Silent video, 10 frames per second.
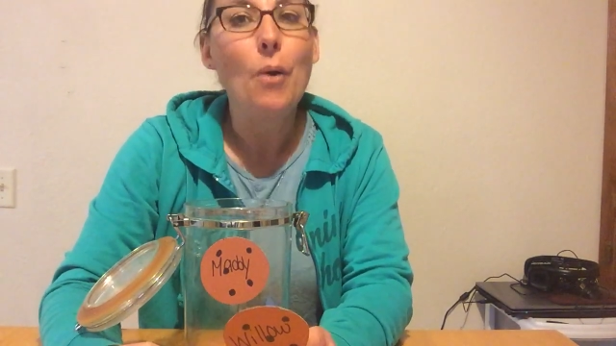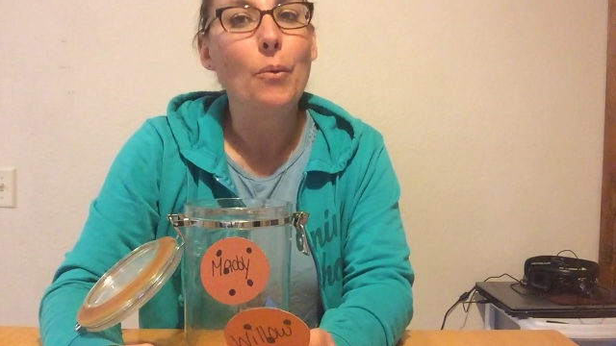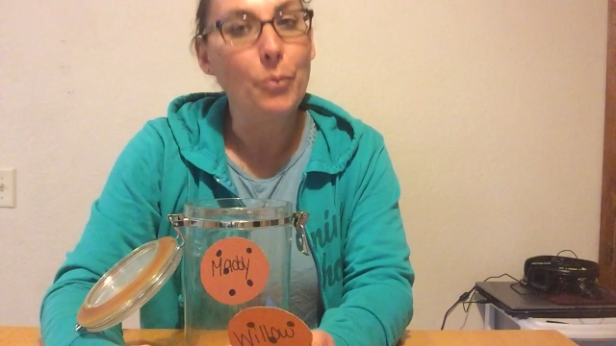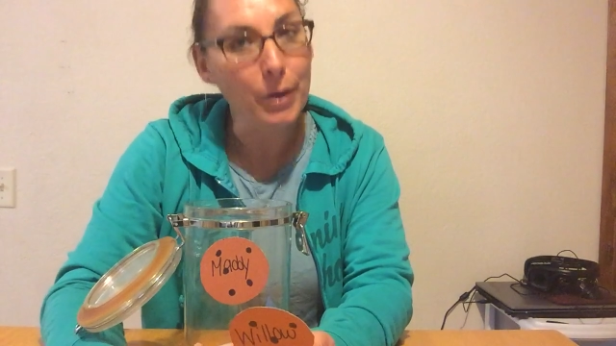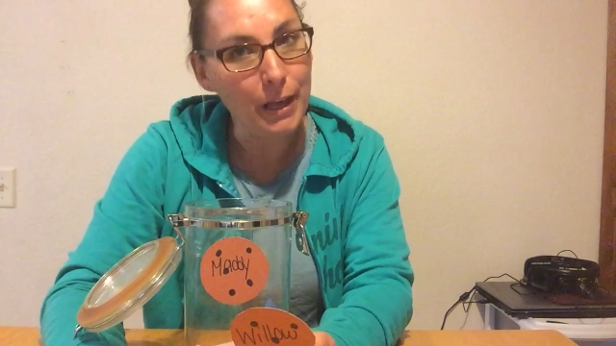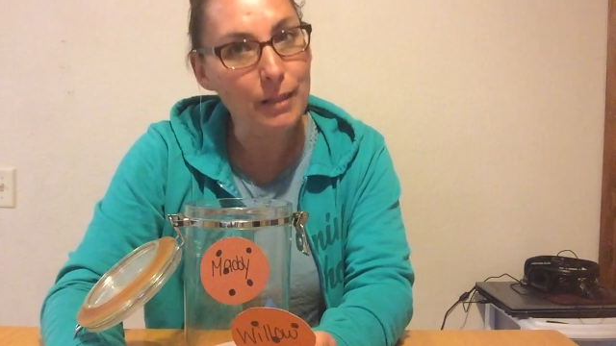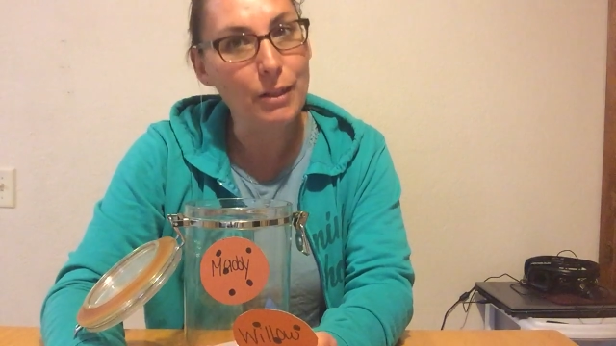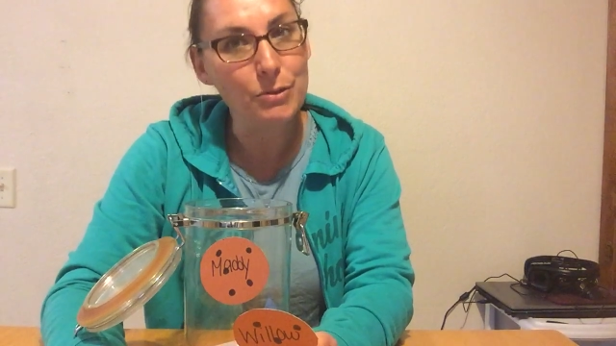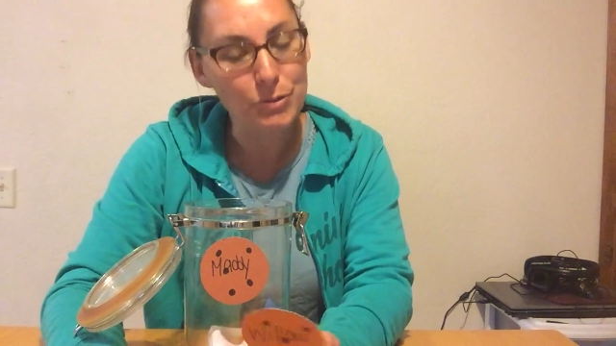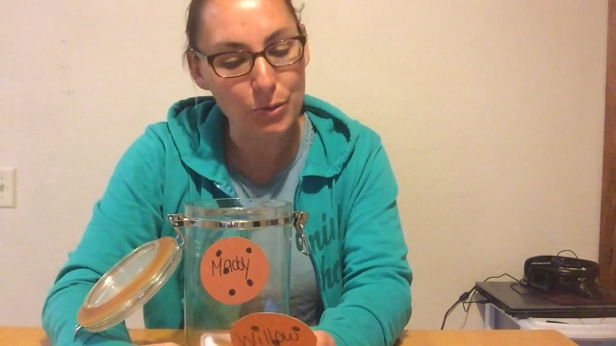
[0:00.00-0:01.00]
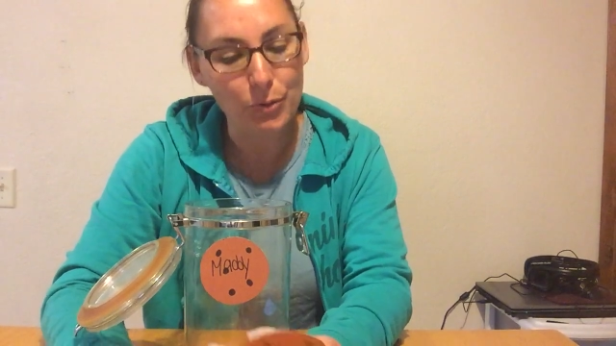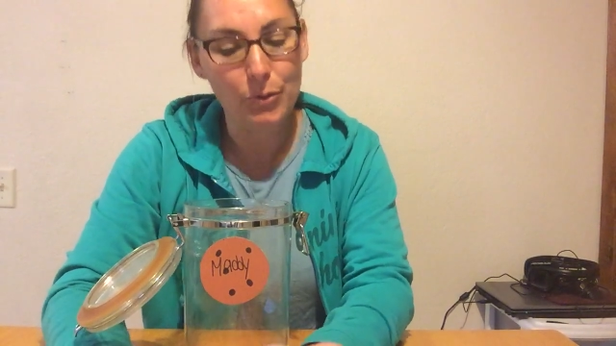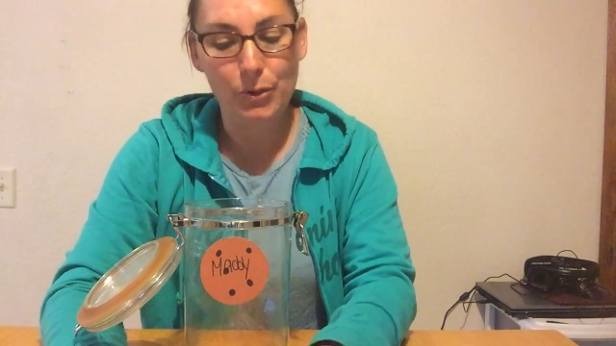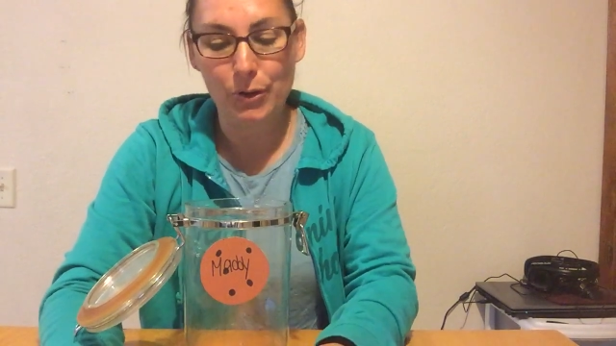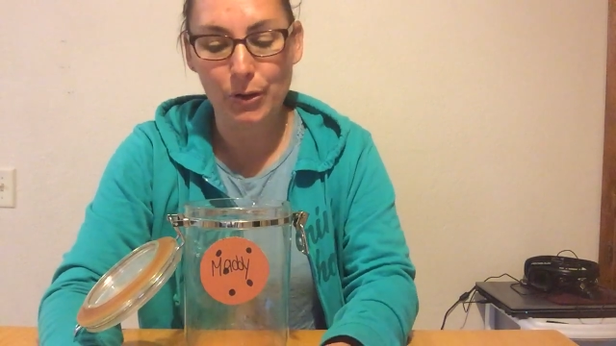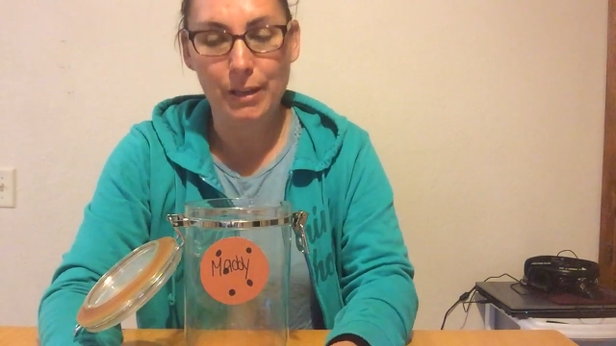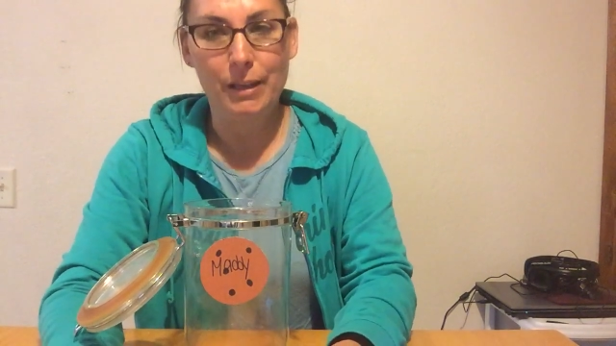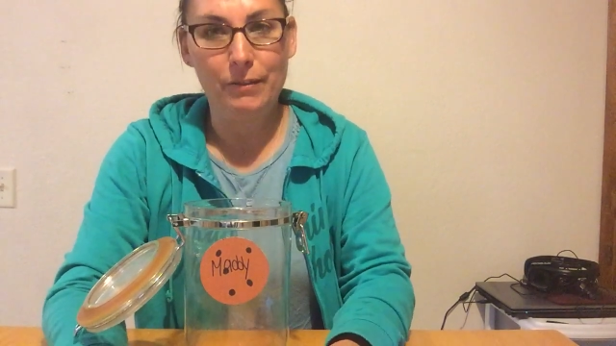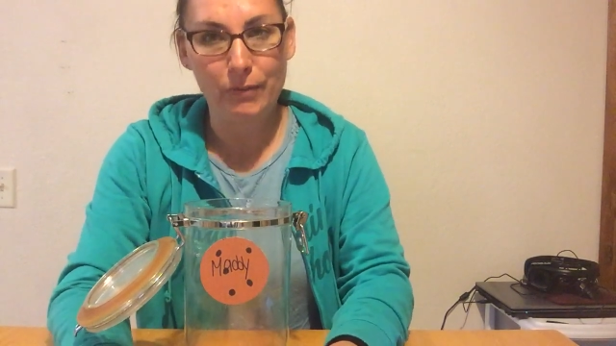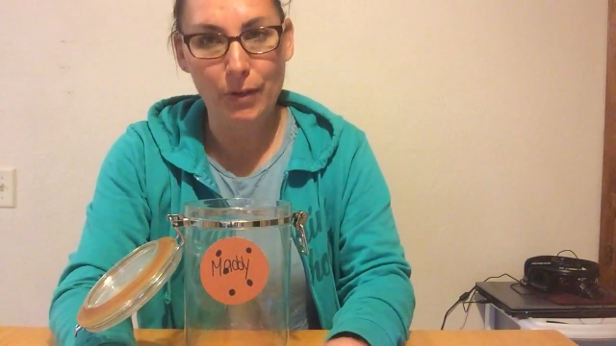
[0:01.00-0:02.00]
Willow stole the
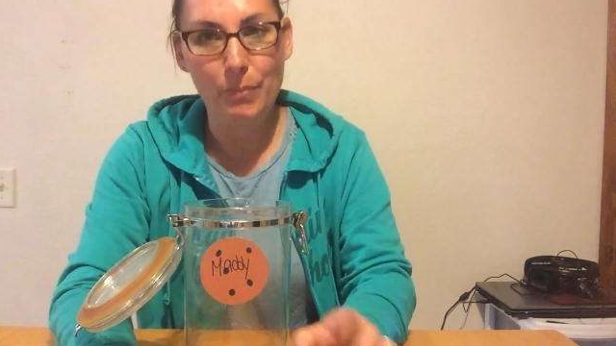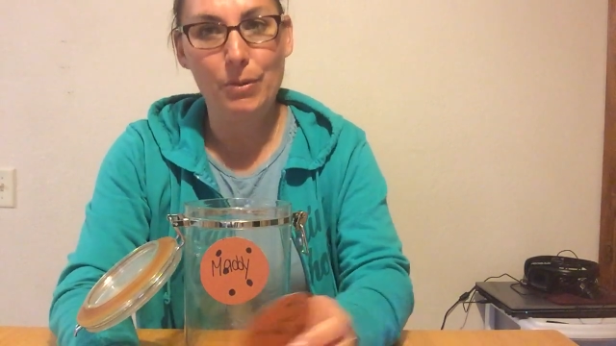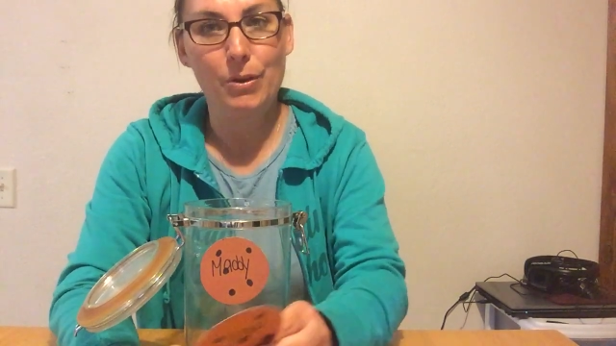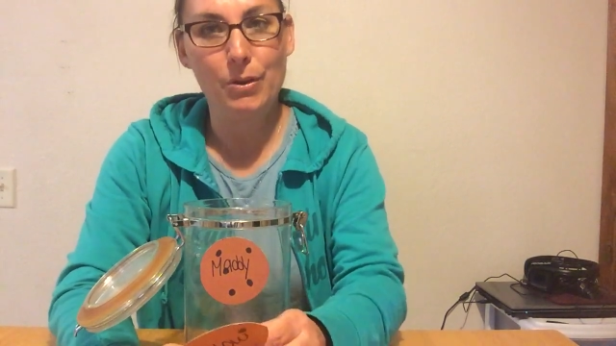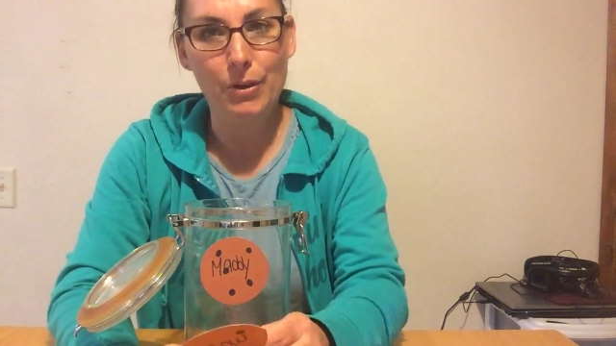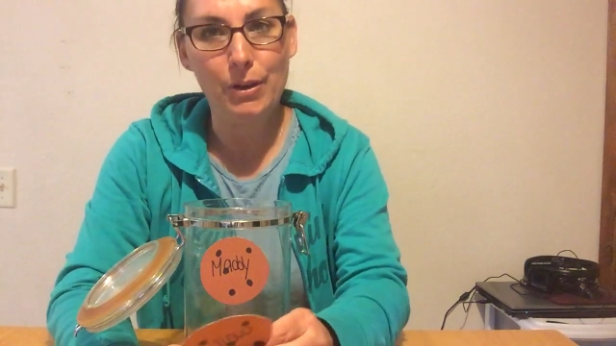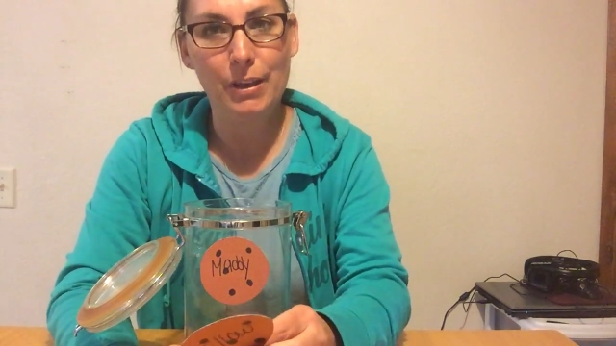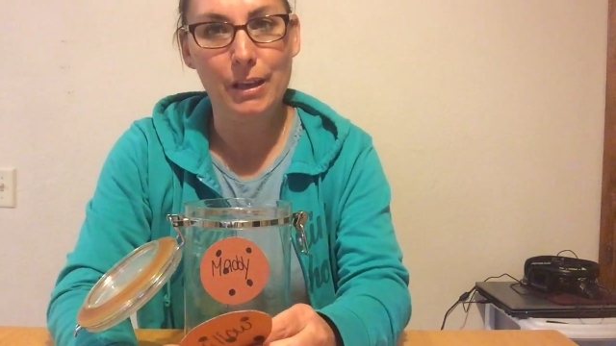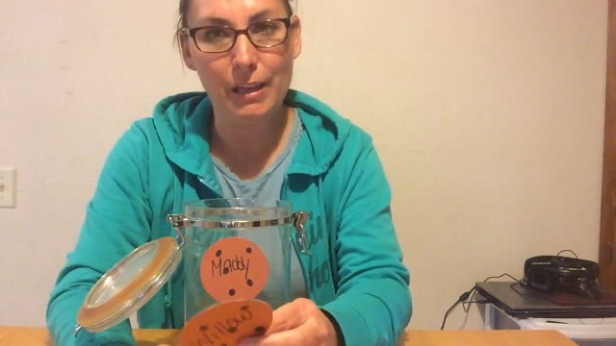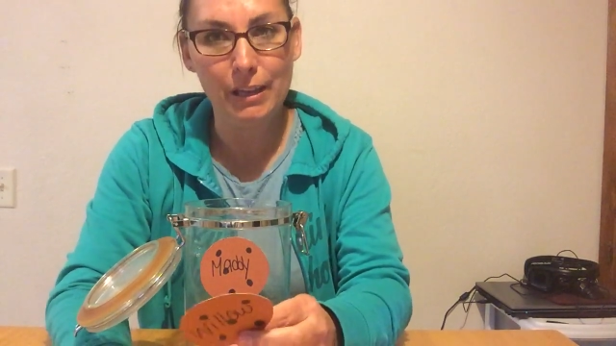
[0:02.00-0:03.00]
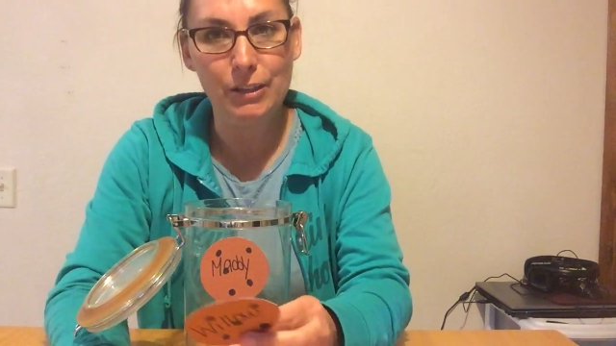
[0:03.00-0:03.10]
cookie from the cookie